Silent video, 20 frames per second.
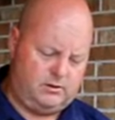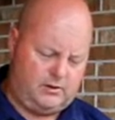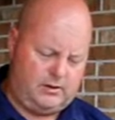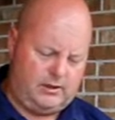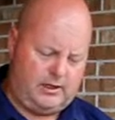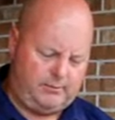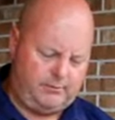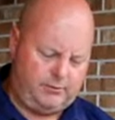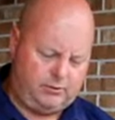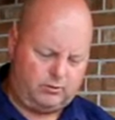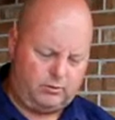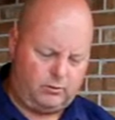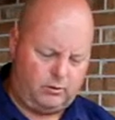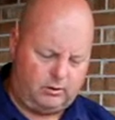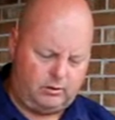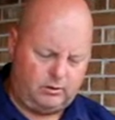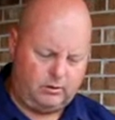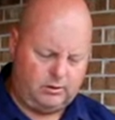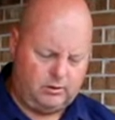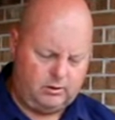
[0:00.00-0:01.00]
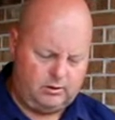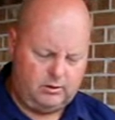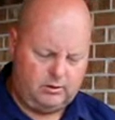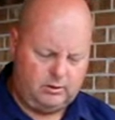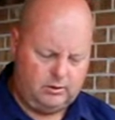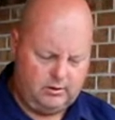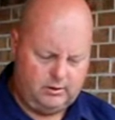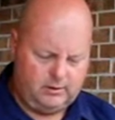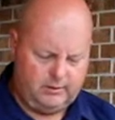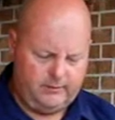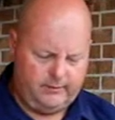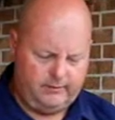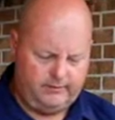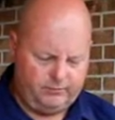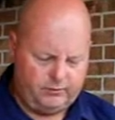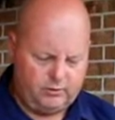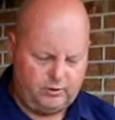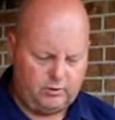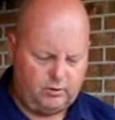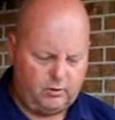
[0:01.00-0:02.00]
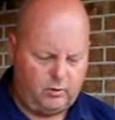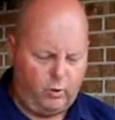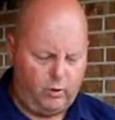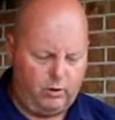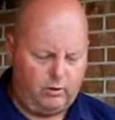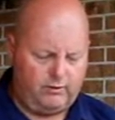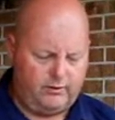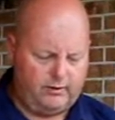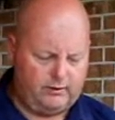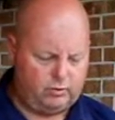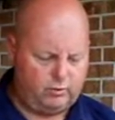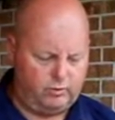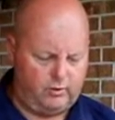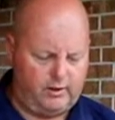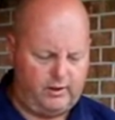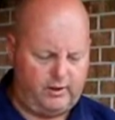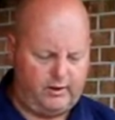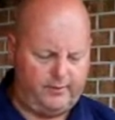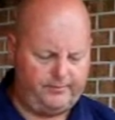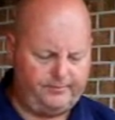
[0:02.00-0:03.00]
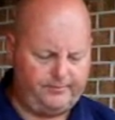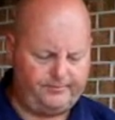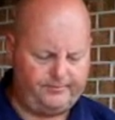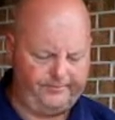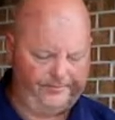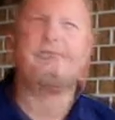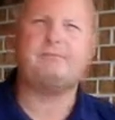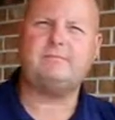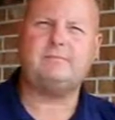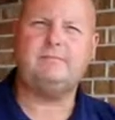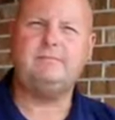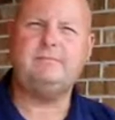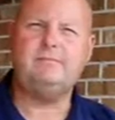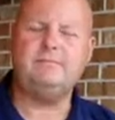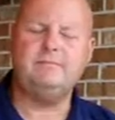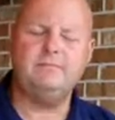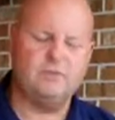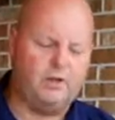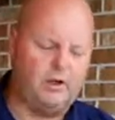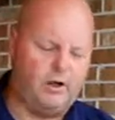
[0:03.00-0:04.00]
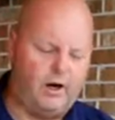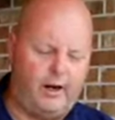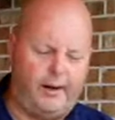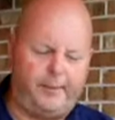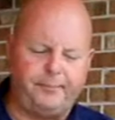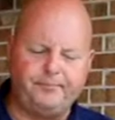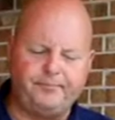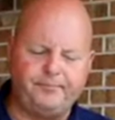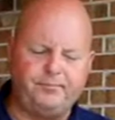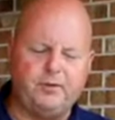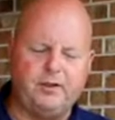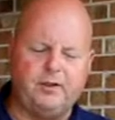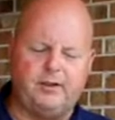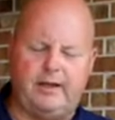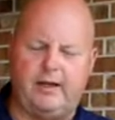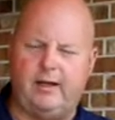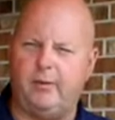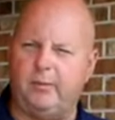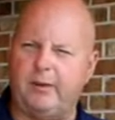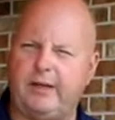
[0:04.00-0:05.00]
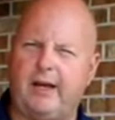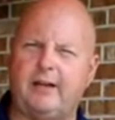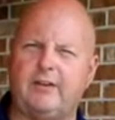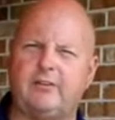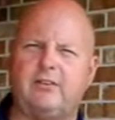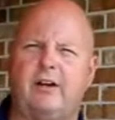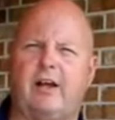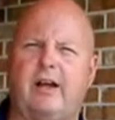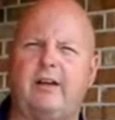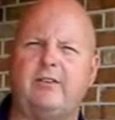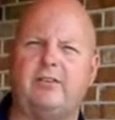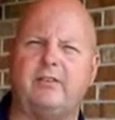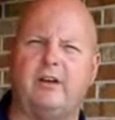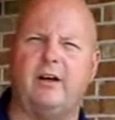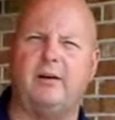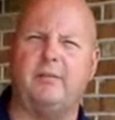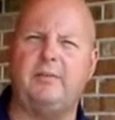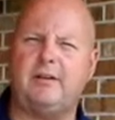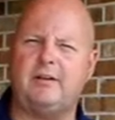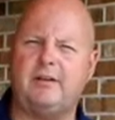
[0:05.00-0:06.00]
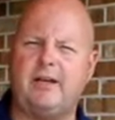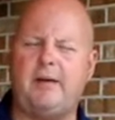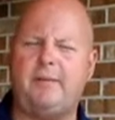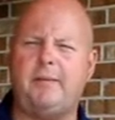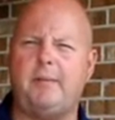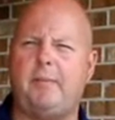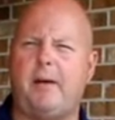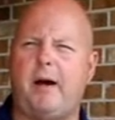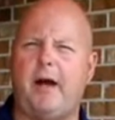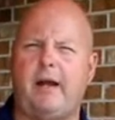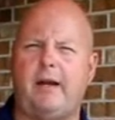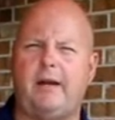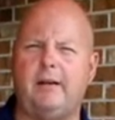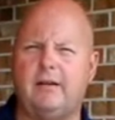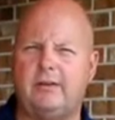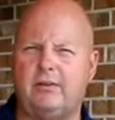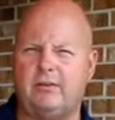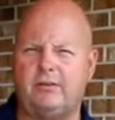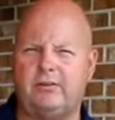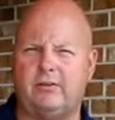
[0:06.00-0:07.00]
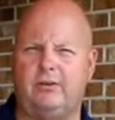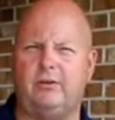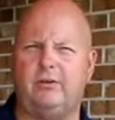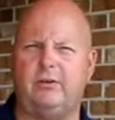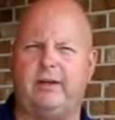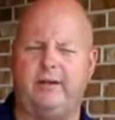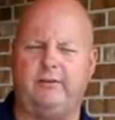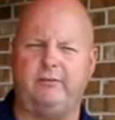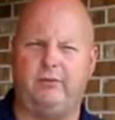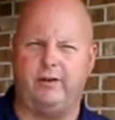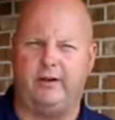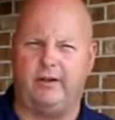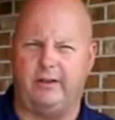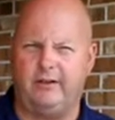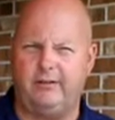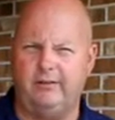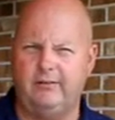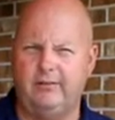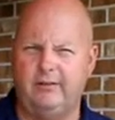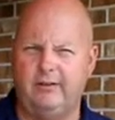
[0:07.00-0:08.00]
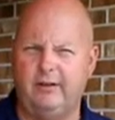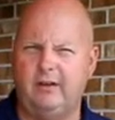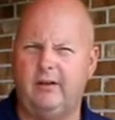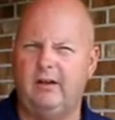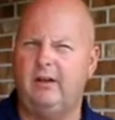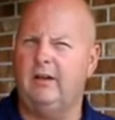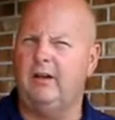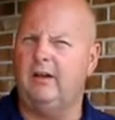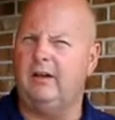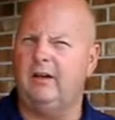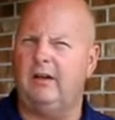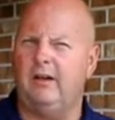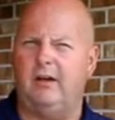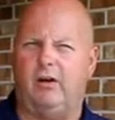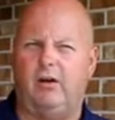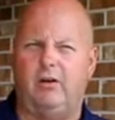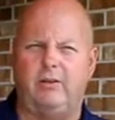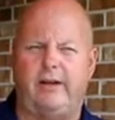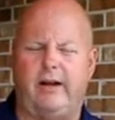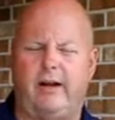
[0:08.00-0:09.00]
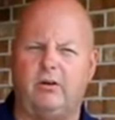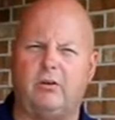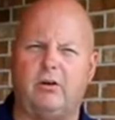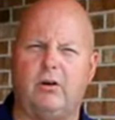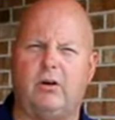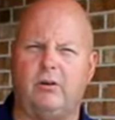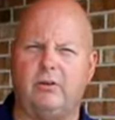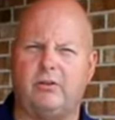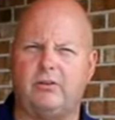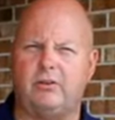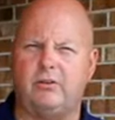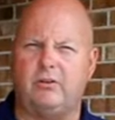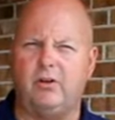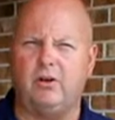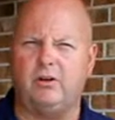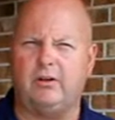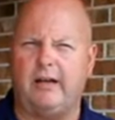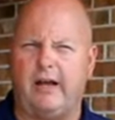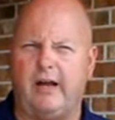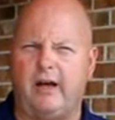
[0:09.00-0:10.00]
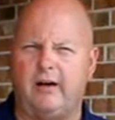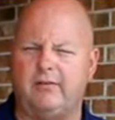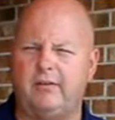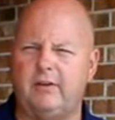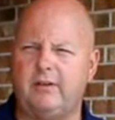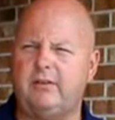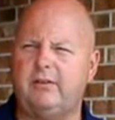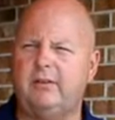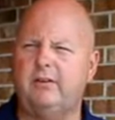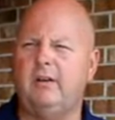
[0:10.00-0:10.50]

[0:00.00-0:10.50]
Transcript: I'm just going to quarter this one up. All right, now we got it sliced up. Now keep in mind, this is still kid-friendly. All the alcohol is cooked out of it.